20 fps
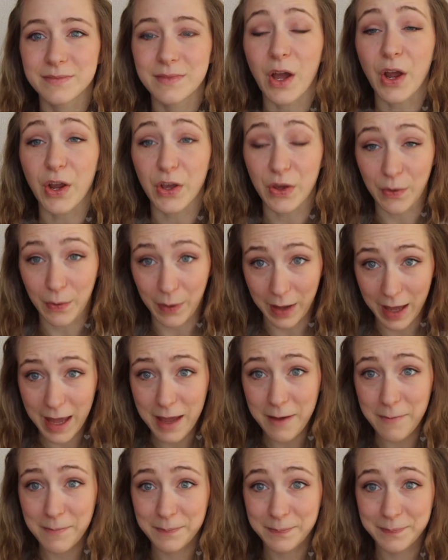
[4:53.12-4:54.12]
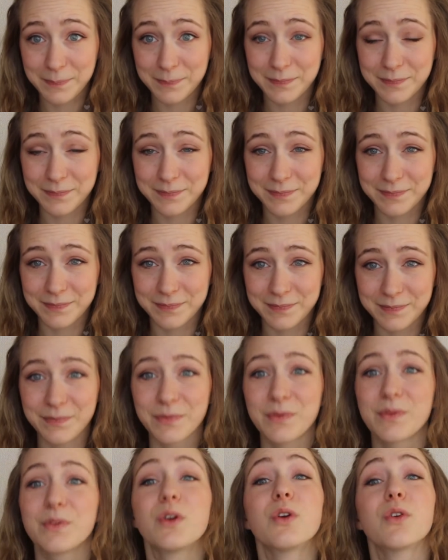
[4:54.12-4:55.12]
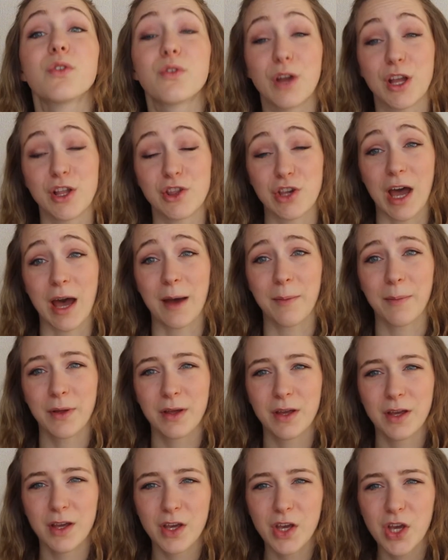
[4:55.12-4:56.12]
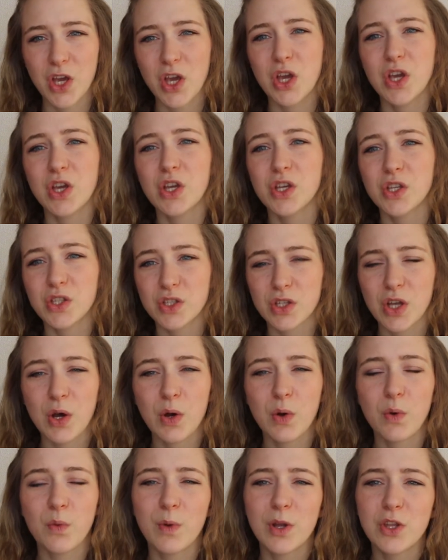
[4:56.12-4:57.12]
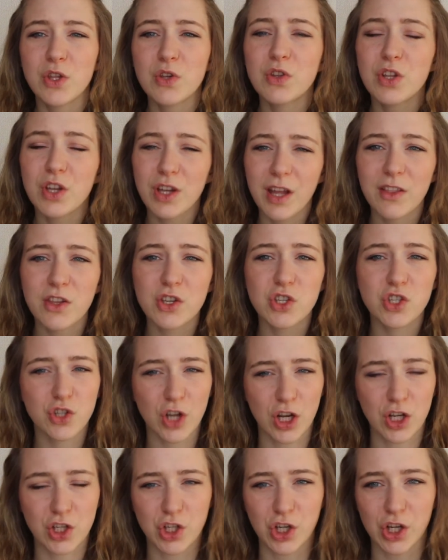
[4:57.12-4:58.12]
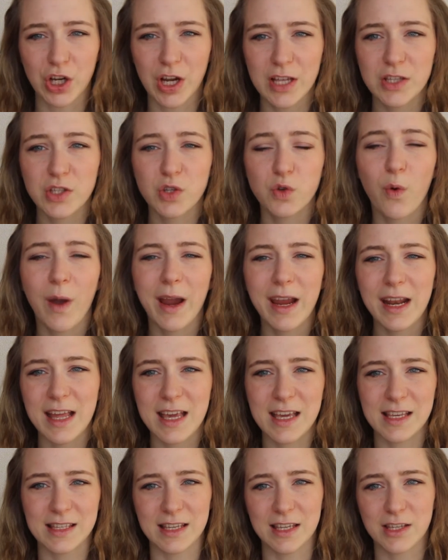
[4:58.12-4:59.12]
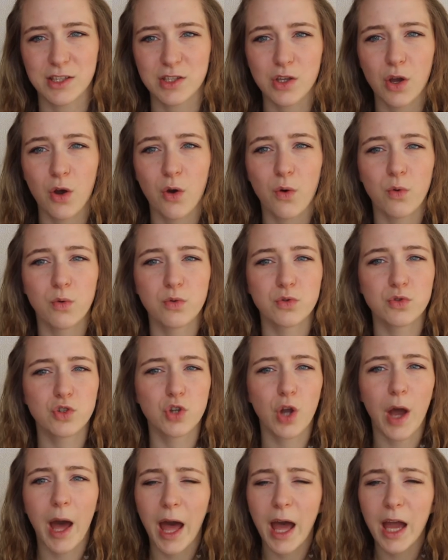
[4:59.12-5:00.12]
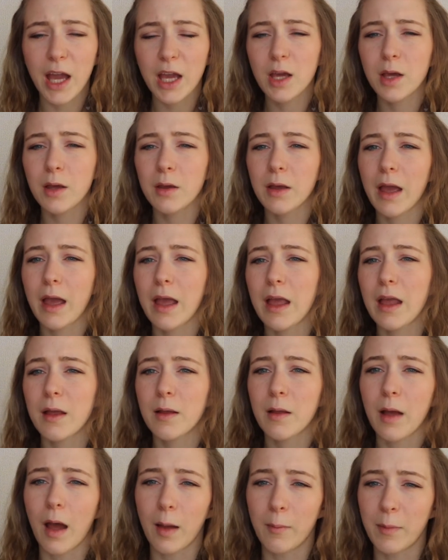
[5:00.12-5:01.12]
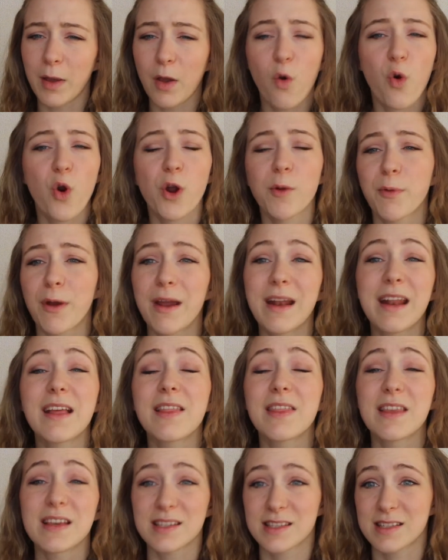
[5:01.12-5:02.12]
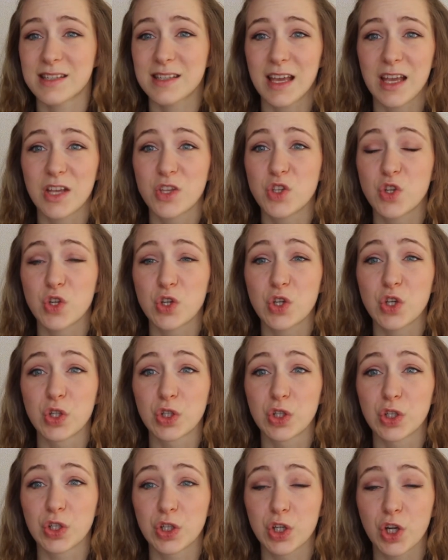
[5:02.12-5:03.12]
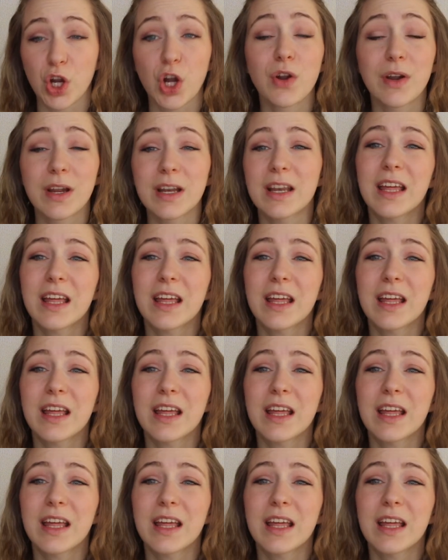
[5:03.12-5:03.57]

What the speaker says: Are you okay? Great job. So when you look at the structure, it's quite easy. So try incorporating this into your current